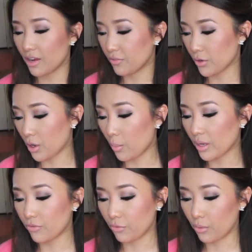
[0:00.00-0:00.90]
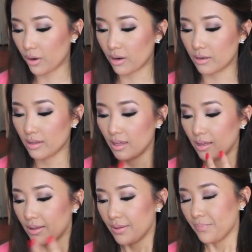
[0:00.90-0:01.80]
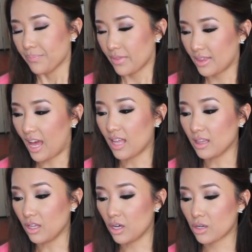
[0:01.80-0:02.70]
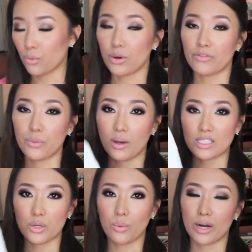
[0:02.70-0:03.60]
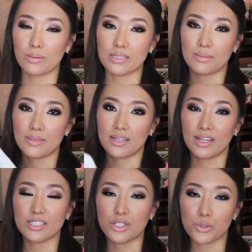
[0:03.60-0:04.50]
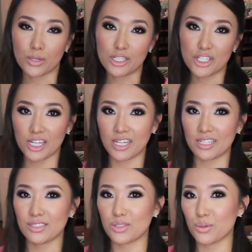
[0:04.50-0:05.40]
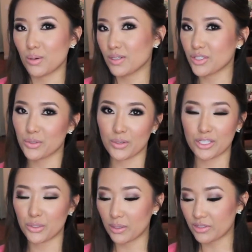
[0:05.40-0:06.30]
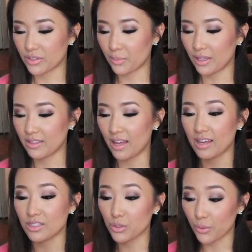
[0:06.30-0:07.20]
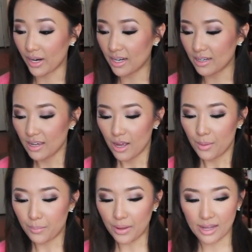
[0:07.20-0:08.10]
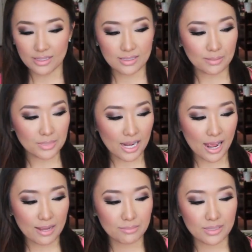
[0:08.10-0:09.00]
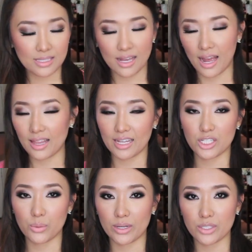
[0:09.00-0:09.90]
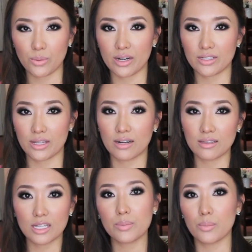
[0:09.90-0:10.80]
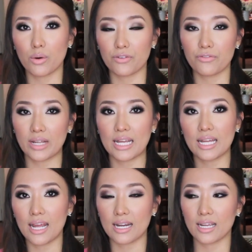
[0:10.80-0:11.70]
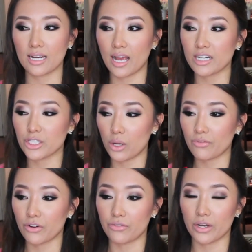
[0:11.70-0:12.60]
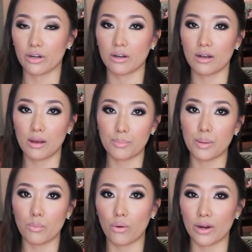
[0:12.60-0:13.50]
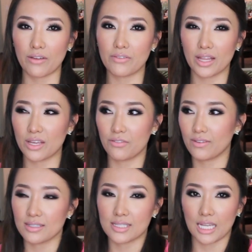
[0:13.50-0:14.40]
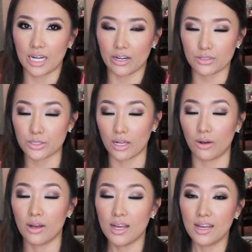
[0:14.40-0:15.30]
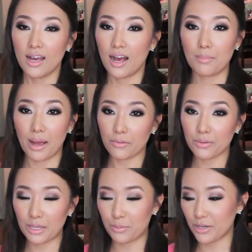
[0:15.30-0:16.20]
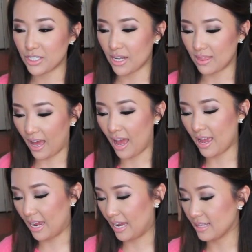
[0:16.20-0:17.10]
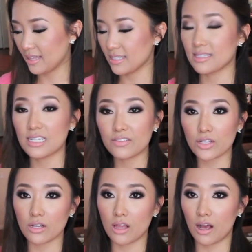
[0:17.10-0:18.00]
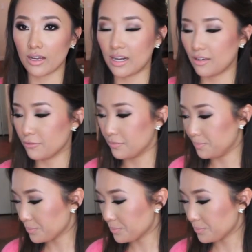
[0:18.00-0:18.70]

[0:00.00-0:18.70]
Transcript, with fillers: If you're going for that look or if you wanted to wear it with something like destroyed jeans or destroyed shorts or something like that it's great but sometimes I like to wear sweaters that are a little bit more fitted and can kind of show off your figure a bit more I feel like you feel skinnier so um, I really appreciate that and the sleeves are long enough